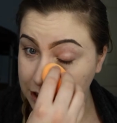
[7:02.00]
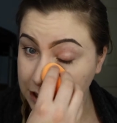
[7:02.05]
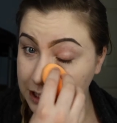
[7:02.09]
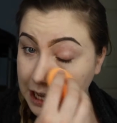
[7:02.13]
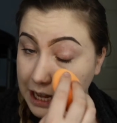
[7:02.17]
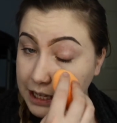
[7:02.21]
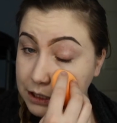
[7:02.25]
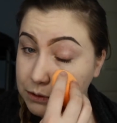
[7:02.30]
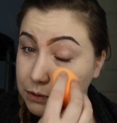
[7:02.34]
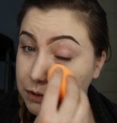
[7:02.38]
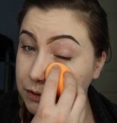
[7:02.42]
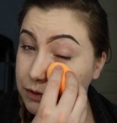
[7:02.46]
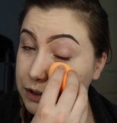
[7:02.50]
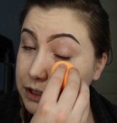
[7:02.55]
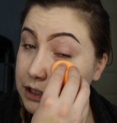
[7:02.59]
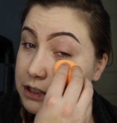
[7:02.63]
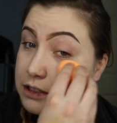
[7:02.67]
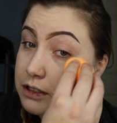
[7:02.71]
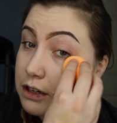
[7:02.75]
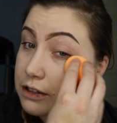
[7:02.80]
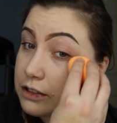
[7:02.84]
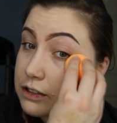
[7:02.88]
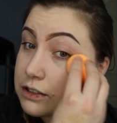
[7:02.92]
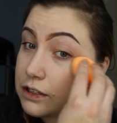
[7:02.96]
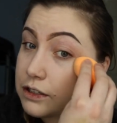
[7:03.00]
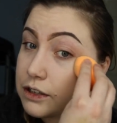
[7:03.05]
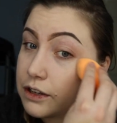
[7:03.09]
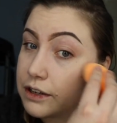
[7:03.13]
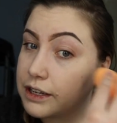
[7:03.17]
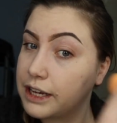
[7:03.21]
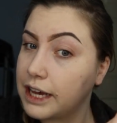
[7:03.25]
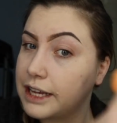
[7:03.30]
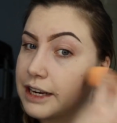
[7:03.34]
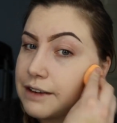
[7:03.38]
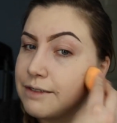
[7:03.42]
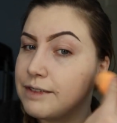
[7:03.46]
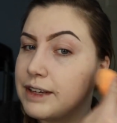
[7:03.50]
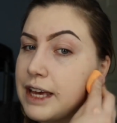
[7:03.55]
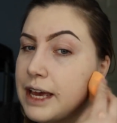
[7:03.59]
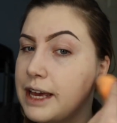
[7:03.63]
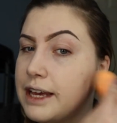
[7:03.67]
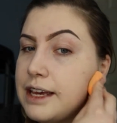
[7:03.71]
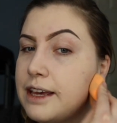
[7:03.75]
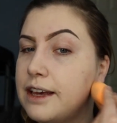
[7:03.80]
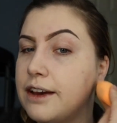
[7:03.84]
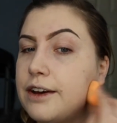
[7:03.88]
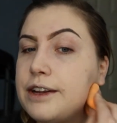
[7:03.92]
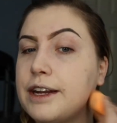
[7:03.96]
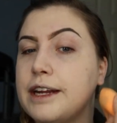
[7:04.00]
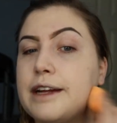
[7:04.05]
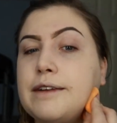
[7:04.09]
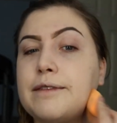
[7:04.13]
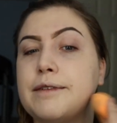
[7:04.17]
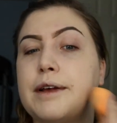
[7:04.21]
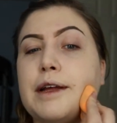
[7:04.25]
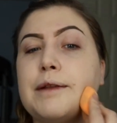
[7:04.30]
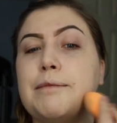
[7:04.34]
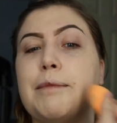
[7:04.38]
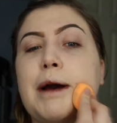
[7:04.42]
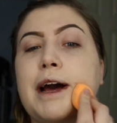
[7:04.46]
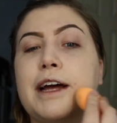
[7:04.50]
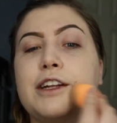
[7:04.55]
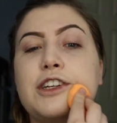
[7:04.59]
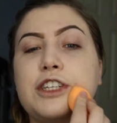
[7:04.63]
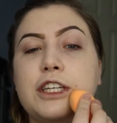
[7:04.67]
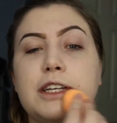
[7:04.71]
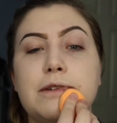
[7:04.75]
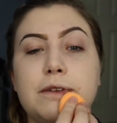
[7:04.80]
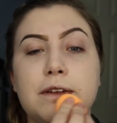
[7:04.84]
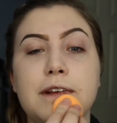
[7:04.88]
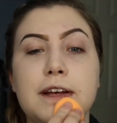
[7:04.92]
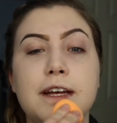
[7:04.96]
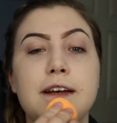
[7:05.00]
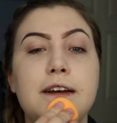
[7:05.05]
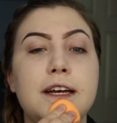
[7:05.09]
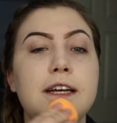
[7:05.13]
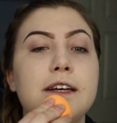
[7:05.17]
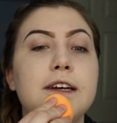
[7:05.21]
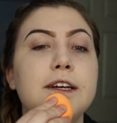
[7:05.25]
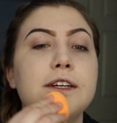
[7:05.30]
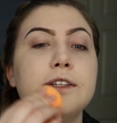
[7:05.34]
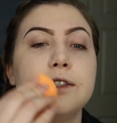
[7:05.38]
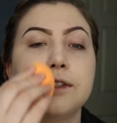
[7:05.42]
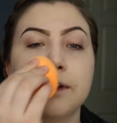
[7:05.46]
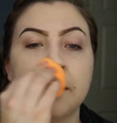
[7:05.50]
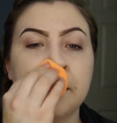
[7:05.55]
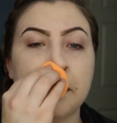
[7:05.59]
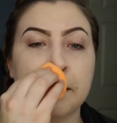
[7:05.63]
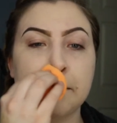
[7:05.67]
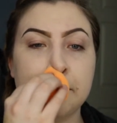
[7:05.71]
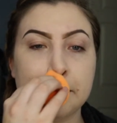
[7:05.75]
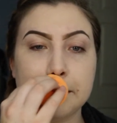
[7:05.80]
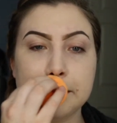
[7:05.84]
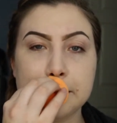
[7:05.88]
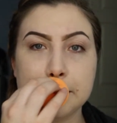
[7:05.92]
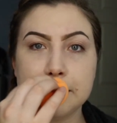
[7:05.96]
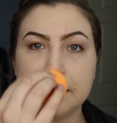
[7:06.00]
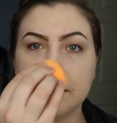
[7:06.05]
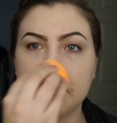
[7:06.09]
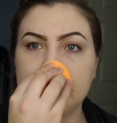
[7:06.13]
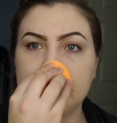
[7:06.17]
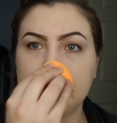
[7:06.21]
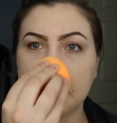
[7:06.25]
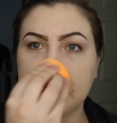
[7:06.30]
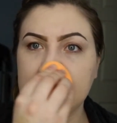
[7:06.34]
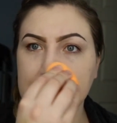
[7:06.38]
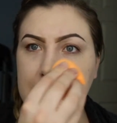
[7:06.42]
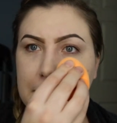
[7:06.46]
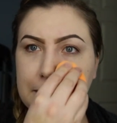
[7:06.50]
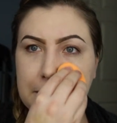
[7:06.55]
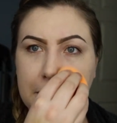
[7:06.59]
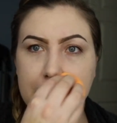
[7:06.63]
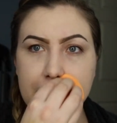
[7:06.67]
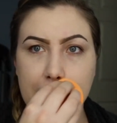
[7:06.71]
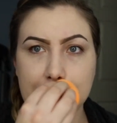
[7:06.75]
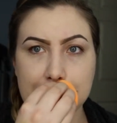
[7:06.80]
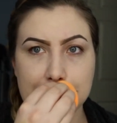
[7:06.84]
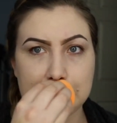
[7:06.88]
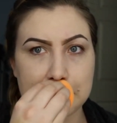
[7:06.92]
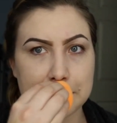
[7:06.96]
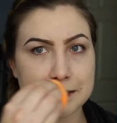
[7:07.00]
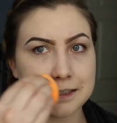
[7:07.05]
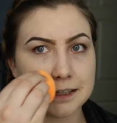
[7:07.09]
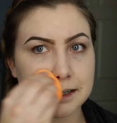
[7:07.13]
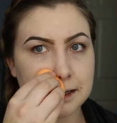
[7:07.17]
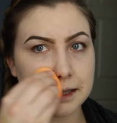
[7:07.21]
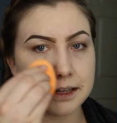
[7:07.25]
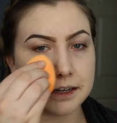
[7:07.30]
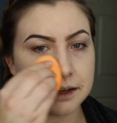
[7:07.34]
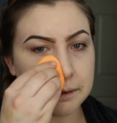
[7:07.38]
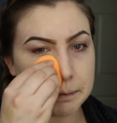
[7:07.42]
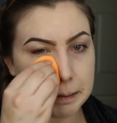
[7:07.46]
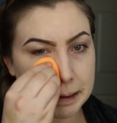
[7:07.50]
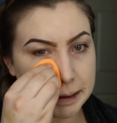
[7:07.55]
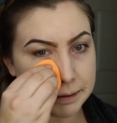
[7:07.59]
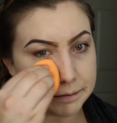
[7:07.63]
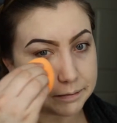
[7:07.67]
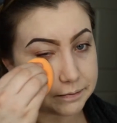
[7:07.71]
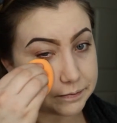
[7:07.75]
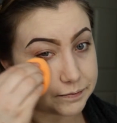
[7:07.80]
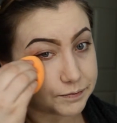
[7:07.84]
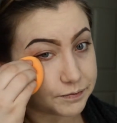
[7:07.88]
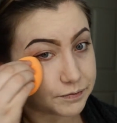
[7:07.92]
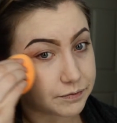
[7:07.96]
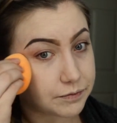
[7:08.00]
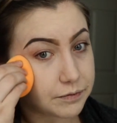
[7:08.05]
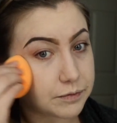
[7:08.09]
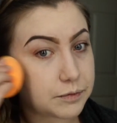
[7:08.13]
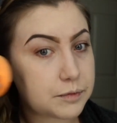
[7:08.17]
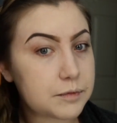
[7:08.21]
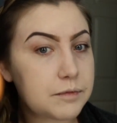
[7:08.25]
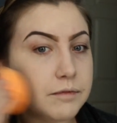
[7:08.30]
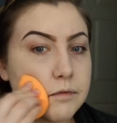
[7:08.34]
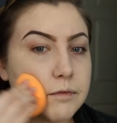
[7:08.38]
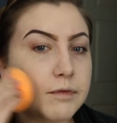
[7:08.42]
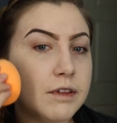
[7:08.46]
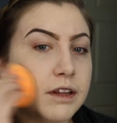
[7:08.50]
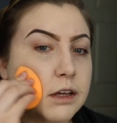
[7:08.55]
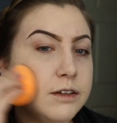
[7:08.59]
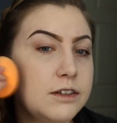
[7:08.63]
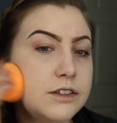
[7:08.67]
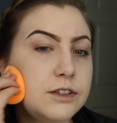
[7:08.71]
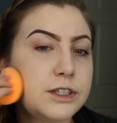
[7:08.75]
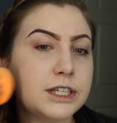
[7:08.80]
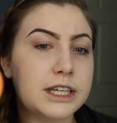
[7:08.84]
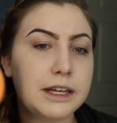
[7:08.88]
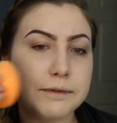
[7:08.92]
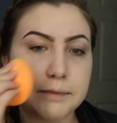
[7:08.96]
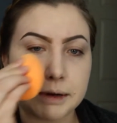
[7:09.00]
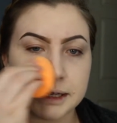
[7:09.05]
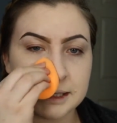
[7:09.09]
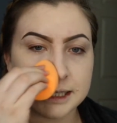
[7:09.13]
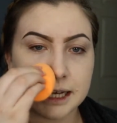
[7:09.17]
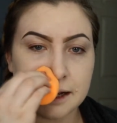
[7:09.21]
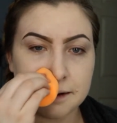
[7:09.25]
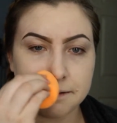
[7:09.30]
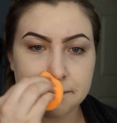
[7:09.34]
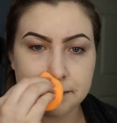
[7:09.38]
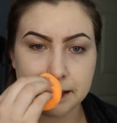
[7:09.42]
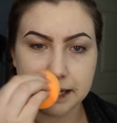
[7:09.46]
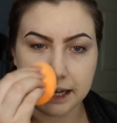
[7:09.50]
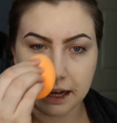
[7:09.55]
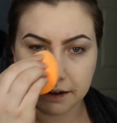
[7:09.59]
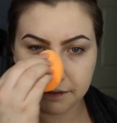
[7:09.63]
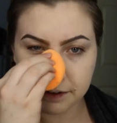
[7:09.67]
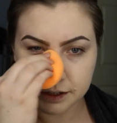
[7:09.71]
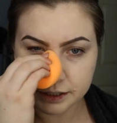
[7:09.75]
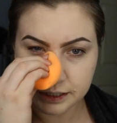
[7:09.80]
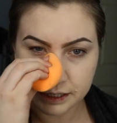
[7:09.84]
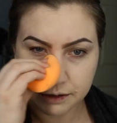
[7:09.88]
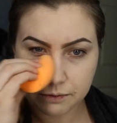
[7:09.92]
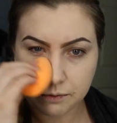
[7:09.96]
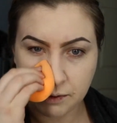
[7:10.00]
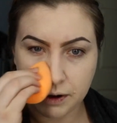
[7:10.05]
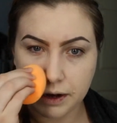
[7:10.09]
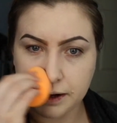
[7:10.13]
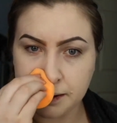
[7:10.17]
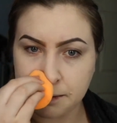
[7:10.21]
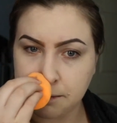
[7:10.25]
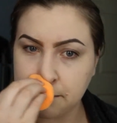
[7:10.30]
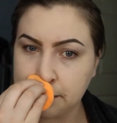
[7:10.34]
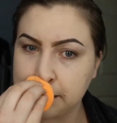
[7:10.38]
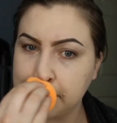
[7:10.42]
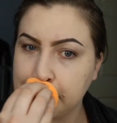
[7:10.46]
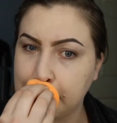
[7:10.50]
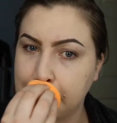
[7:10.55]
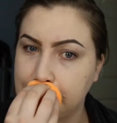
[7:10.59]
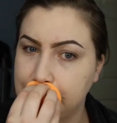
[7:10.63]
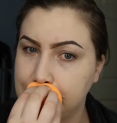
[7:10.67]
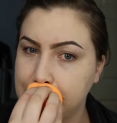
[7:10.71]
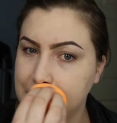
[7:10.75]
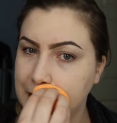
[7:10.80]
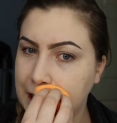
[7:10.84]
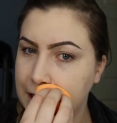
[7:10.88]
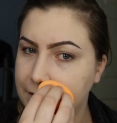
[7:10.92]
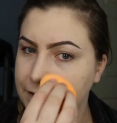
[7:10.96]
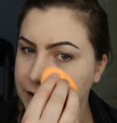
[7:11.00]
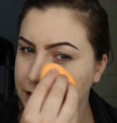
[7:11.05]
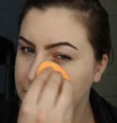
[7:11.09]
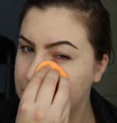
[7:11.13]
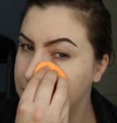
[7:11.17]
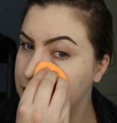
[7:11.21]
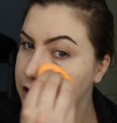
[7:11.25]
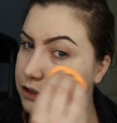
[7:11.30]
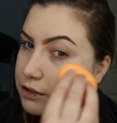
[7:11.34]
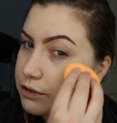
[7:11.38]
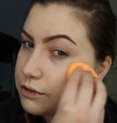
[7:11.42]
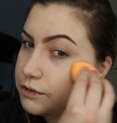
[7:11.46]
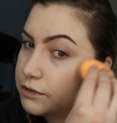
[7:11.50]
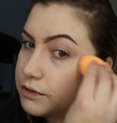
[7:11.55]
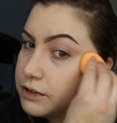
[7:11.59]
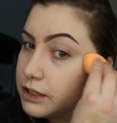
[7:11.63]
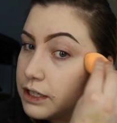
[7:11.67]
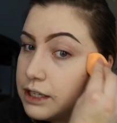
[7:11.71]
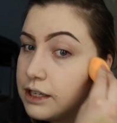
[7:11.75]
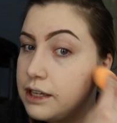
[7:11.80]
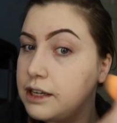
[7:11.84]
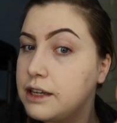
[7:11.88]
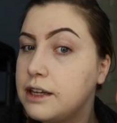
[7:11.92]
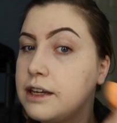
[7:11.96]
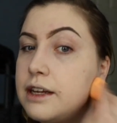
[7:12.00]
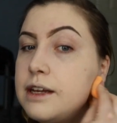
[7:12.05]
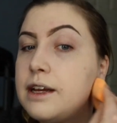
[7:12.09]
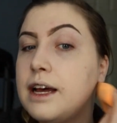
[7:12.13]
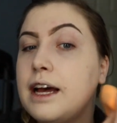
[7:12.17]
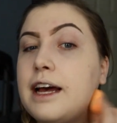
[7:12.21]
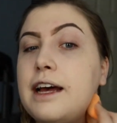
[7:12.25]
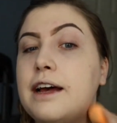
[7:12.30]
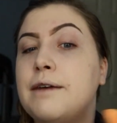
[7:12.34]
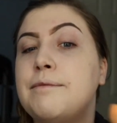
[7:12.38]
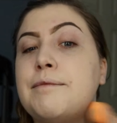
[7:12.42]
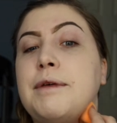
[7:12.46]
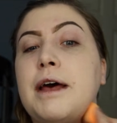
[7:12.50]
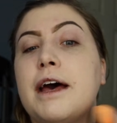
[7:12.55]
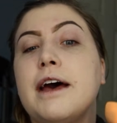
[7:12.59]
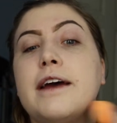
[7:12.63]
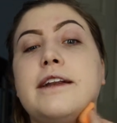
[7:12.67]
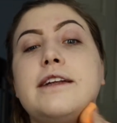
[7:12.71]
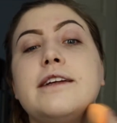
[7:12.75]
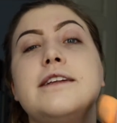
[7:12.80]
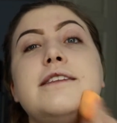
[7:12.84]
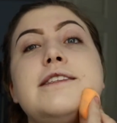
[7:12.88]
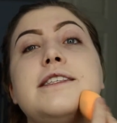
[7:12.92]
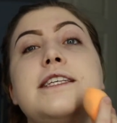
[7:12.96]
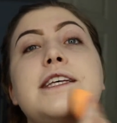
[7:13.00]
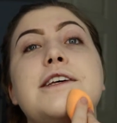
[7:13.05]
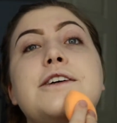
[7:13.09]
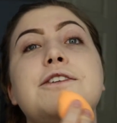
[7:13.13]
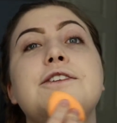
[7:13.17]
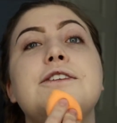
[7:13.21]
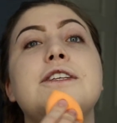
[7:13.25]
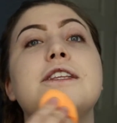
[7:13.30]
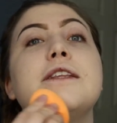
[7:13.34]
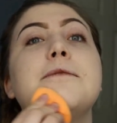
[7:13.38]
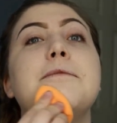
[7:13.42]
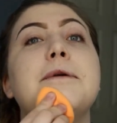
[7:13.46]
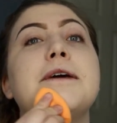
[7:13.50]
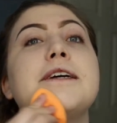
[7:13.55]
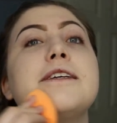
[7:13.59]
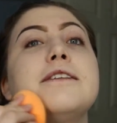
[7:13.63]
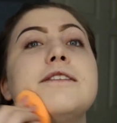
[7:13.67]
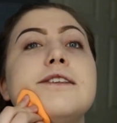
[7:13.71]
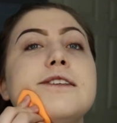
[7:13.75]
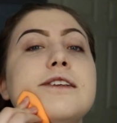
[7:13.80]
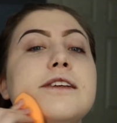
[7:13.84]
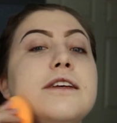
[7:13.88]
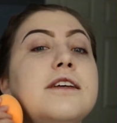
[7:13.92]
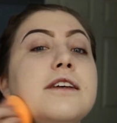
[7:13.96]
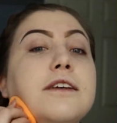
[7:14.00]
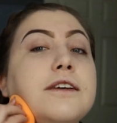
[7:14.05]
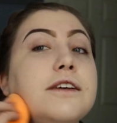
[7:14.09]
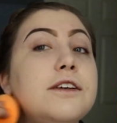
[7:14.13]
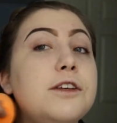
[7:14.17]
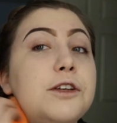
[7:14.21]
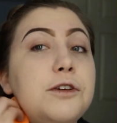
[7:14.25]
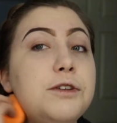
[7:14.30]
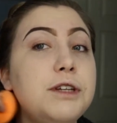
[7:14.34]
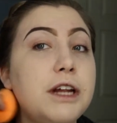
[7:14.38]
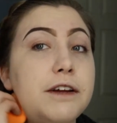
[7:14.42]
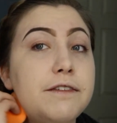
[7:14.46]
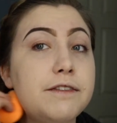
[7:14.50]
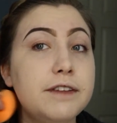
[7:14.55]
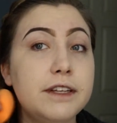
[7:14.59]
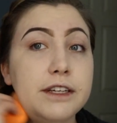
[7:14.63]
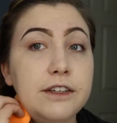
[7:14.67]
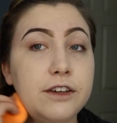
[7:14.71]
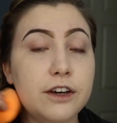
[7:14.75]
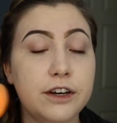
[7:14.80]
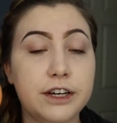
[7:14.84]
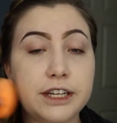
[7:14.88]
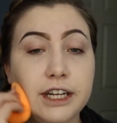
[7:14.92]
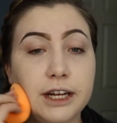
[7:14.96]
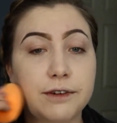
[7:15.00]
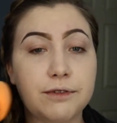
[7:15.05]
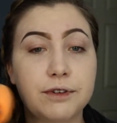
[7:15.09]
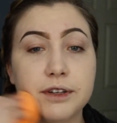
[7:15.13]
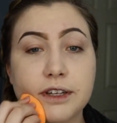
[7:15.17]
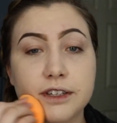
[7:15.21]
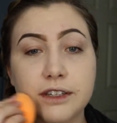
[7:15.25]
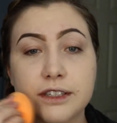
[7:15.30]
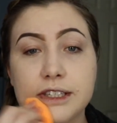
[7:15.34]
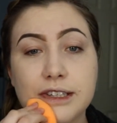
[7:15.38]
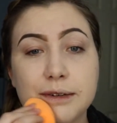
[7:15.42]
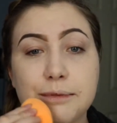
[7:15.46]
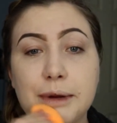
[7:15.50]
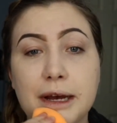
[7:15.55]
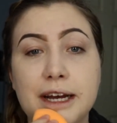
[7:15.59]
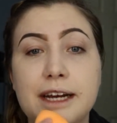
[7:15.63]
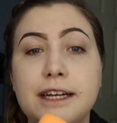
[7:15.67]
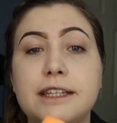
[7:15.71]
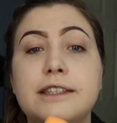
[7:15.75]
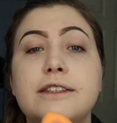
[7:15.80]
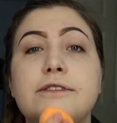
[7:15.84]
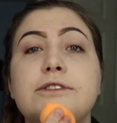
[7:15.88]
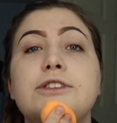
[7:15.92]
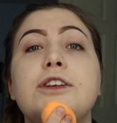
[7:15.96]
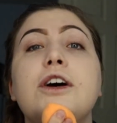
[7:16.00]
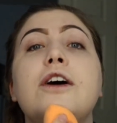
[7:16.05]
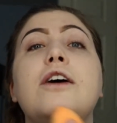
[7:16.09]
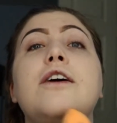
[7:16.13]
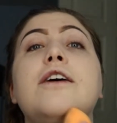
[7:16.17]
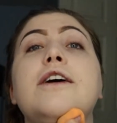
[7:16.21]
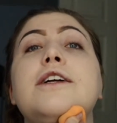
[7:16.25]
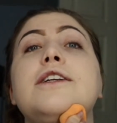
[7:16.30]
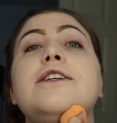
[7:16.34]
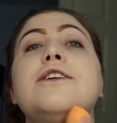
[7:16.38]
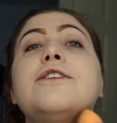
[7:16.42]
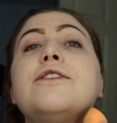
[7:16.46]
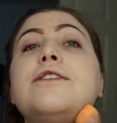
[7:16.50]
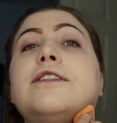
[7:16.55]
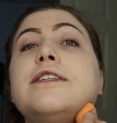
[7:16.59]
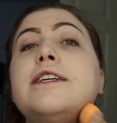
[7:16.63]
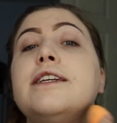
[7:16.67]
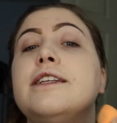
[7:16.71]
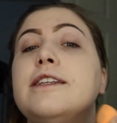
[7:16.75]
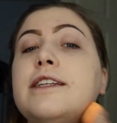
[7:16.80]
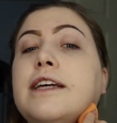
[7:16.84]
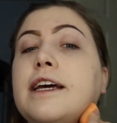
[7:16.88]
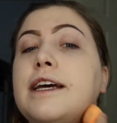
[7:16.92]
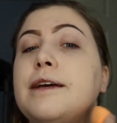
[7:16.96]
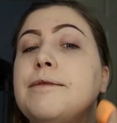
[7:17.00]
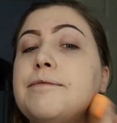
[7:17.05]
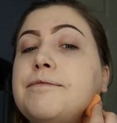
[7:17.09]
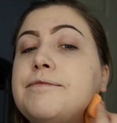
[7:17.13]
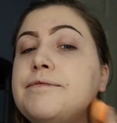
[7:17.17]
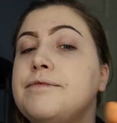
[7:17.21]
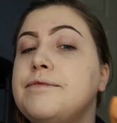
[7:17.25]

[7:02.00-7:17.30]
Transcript: that's what really starts to look kind of cakey on it and patchy. So I've been just building up my foundation a little bit to give myself the coverage I want without having to add concealer into the mix. You definitely could. It really just depends on your skin type.